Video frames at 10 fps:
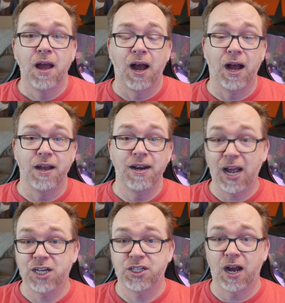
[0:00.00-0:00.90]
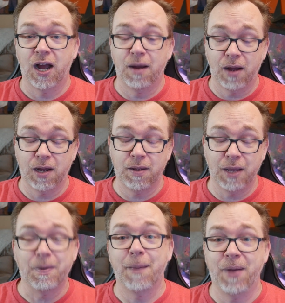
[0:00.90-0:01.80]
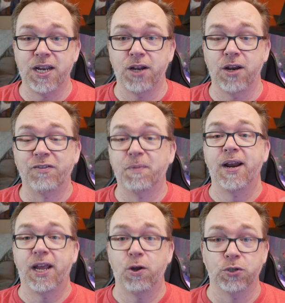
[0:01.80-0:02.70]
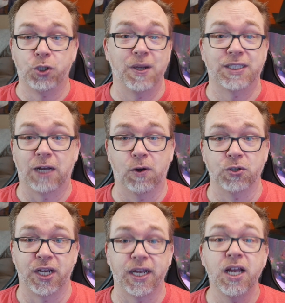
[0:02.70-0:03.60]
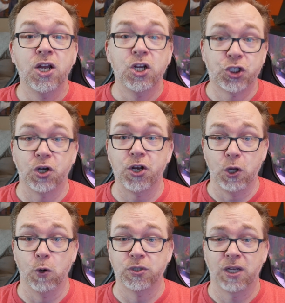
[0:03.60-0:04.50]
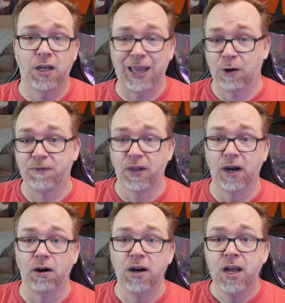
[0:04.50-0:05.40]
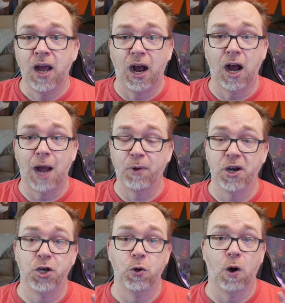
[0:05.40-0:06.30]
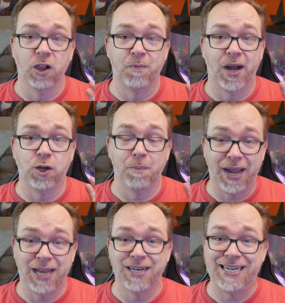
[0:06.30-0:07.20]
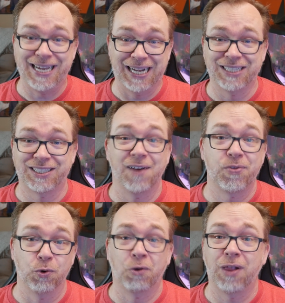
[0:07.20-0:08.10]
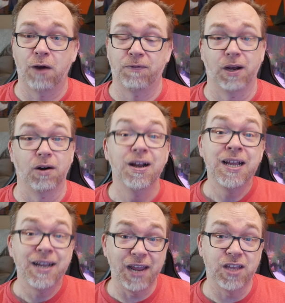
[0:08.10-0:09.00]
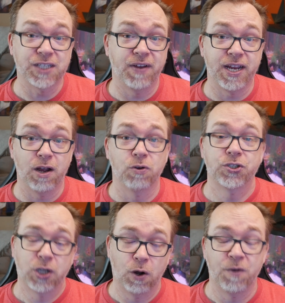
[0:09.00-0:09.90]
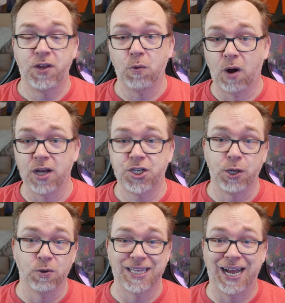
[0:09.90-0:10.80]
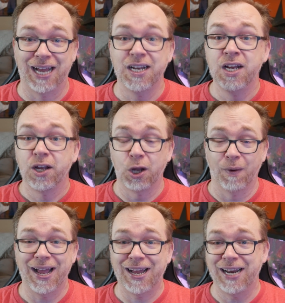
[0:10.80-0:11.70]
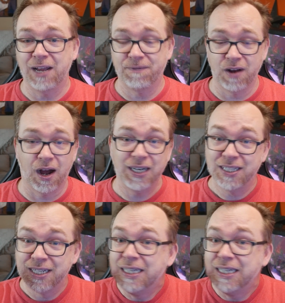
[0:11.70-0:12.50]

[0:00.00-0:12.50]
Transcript: Uh, next, uh, in my opinion, everybody who's doing self-hosting should use Cloudflare. Uh, I'm going to do all of my domain D N S stuff through Cloudflare in this video. So if you want to use that, go ahead. If not,